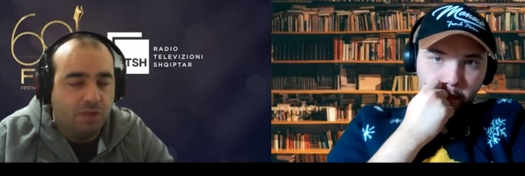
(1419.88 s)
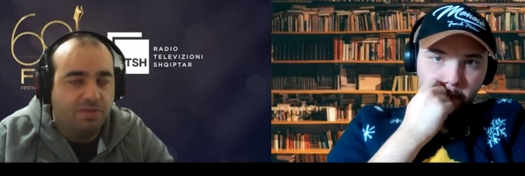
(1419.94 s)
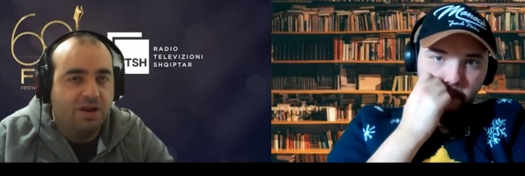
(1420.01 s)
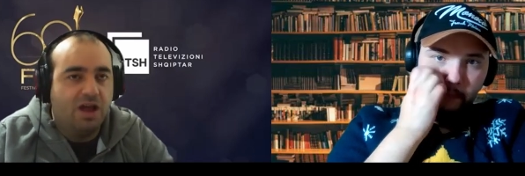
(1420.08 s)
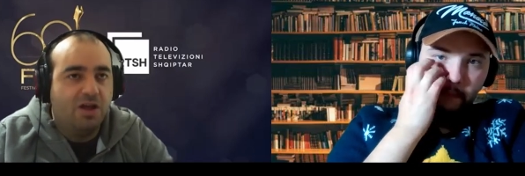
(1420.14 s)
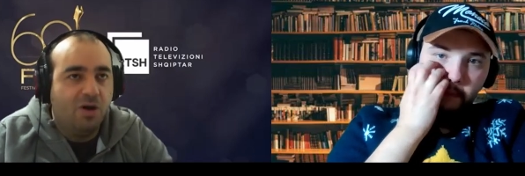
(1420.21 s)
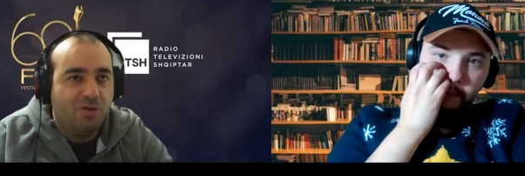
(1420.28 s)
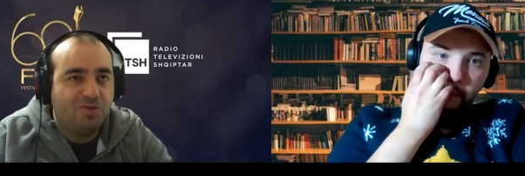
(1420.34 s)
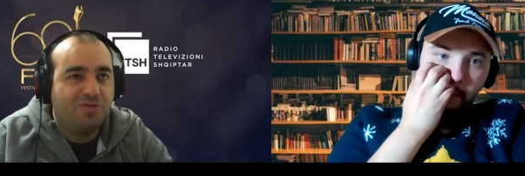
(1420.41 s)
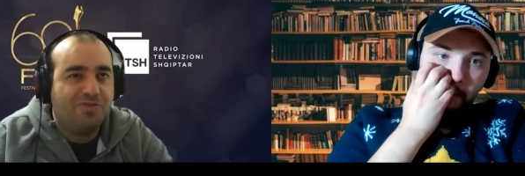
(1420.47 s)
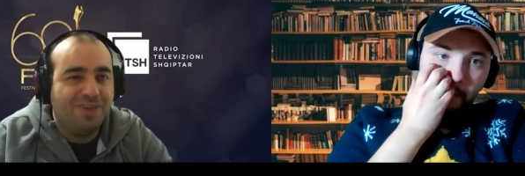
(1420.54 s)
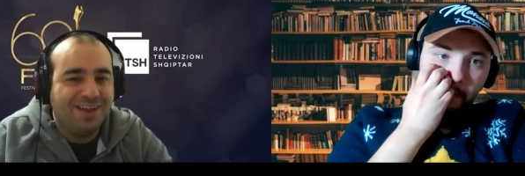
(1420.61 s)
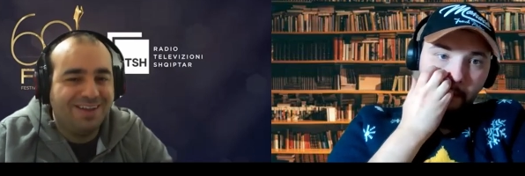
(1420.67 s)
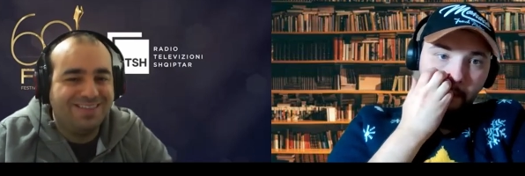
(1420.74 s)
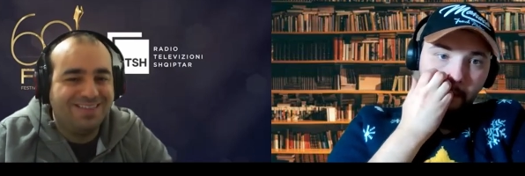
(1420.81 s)
Speaker 1: also
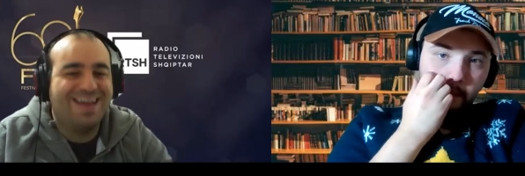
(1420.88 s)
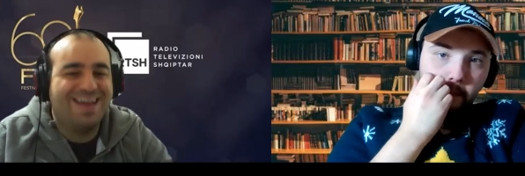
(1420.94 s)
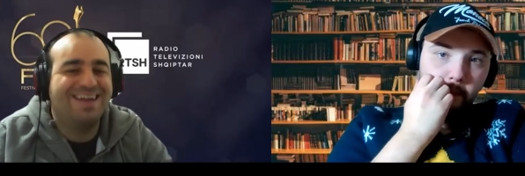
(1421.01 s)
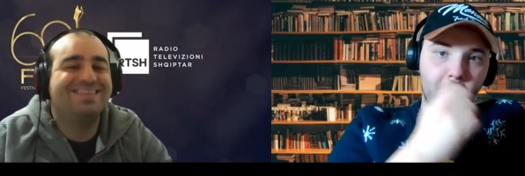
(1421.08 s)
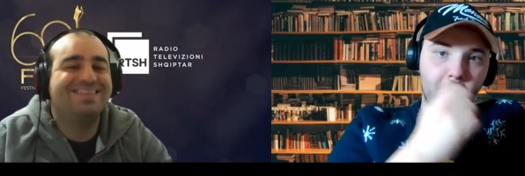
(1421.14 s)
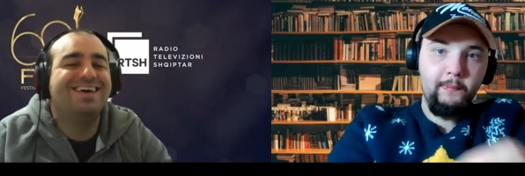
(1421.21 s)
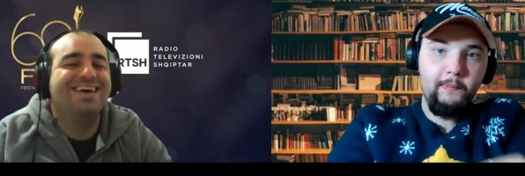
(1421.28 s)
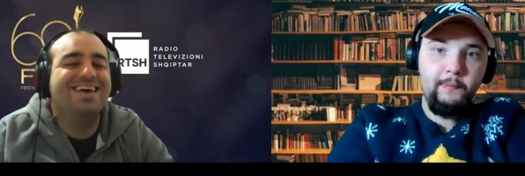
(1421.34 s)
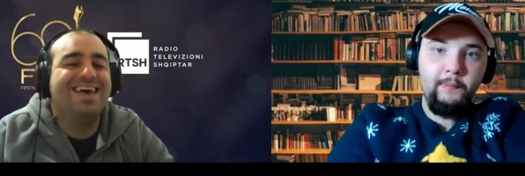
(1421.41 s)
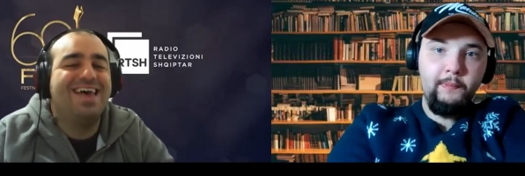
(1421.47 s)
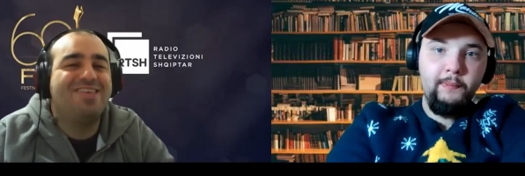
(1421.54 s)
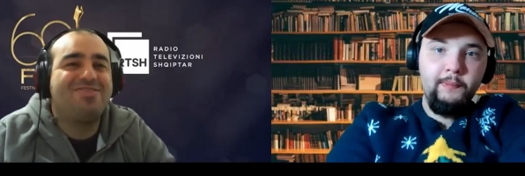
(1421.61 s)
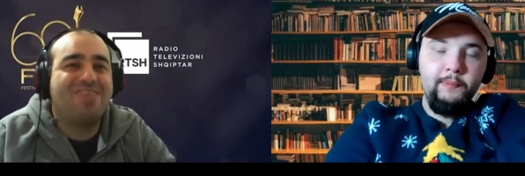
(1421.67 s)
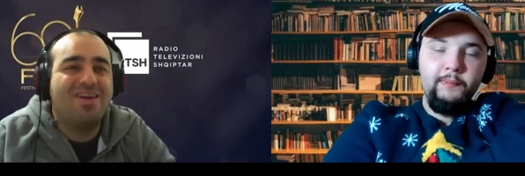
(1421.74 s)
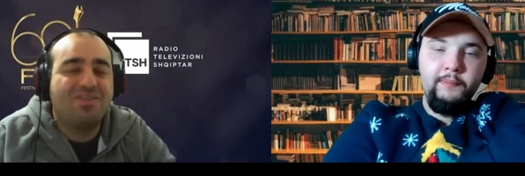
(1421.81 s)
think that
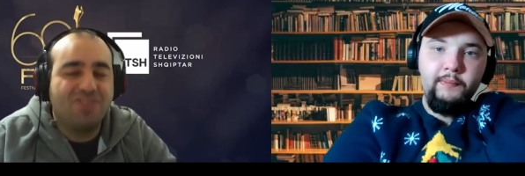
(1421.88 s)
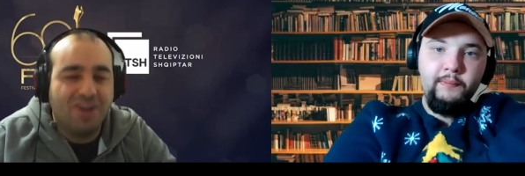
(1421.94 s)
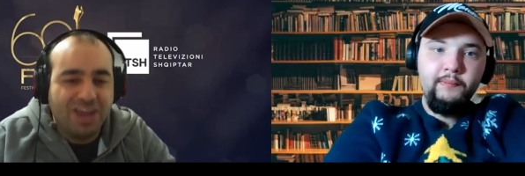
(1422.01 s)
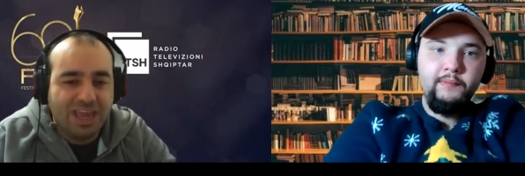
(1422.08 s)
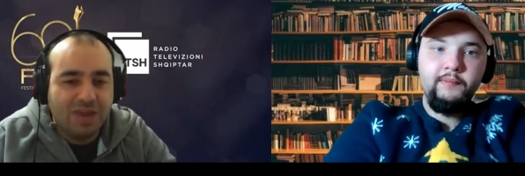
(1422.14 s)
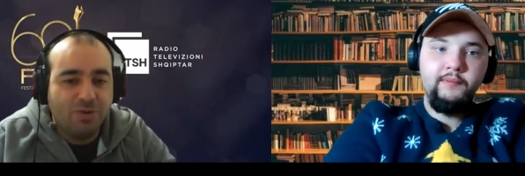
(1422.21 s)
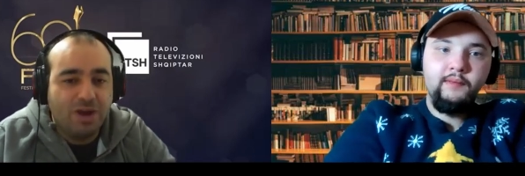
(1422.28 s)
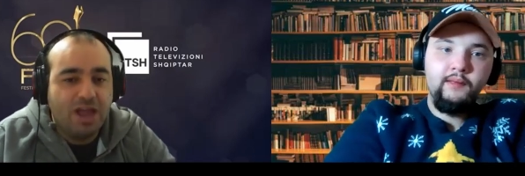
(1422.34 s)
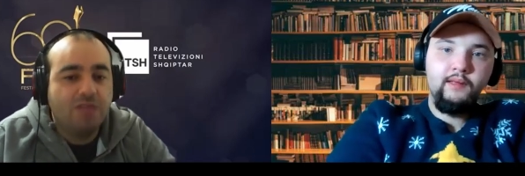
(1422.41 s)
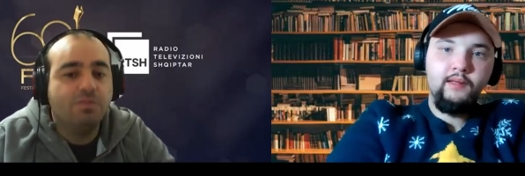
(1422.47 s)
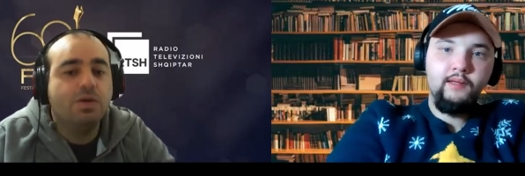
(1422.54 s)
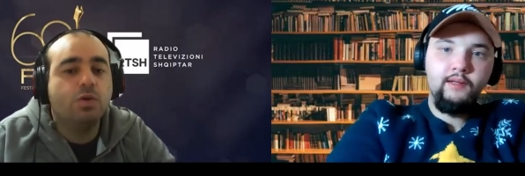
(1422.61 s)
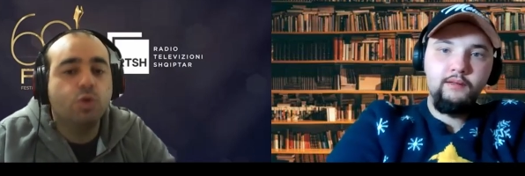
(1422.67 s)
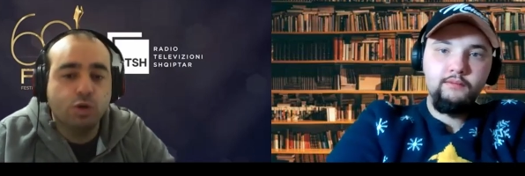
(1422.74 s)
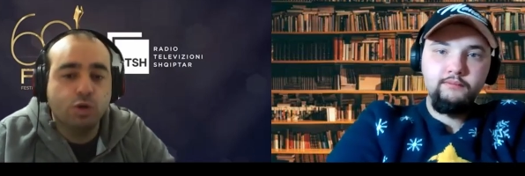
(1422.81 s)
Ester Zahiri and
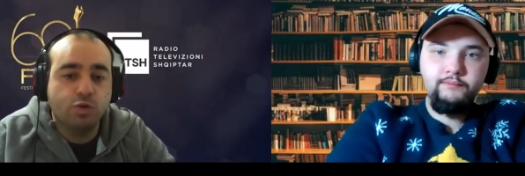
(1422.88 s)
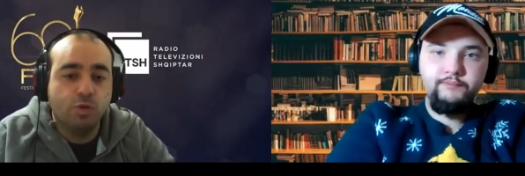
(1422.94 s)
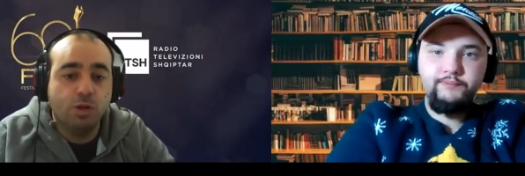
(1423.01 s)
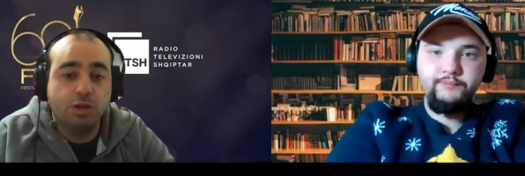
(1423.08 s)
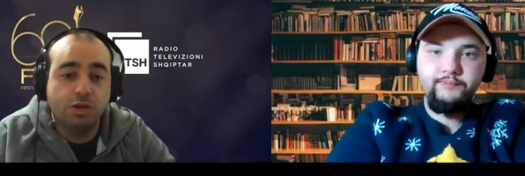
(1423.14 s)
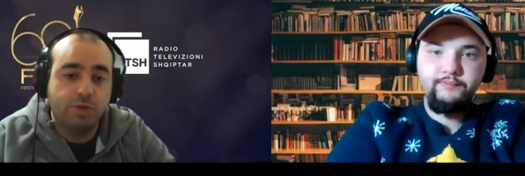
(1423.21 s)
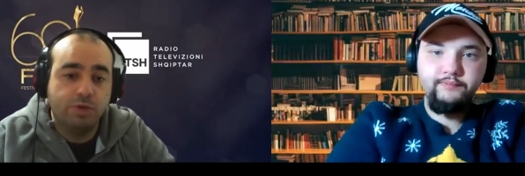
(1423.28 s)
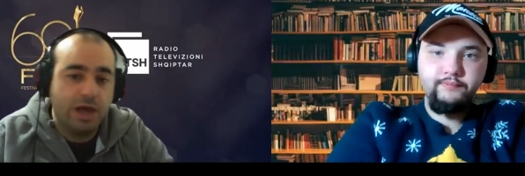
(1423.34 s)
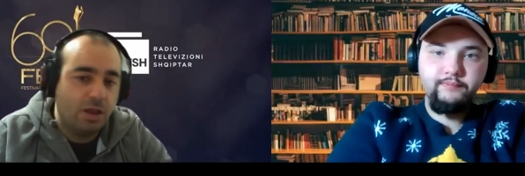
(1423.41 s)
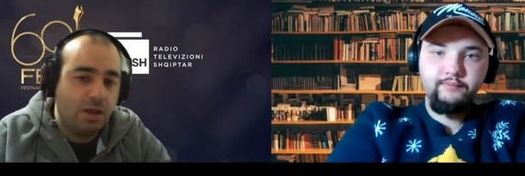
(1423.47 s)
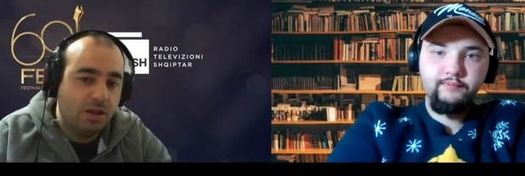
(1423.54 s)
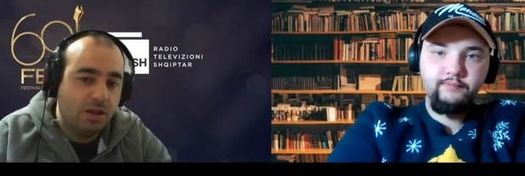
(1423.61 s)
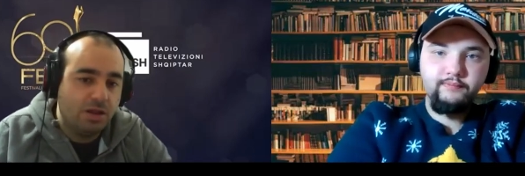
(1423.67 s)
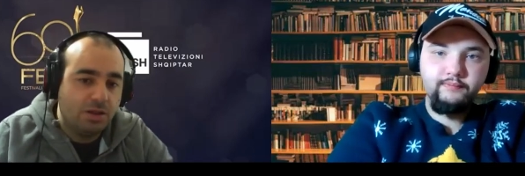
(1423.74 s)
Merud will do well.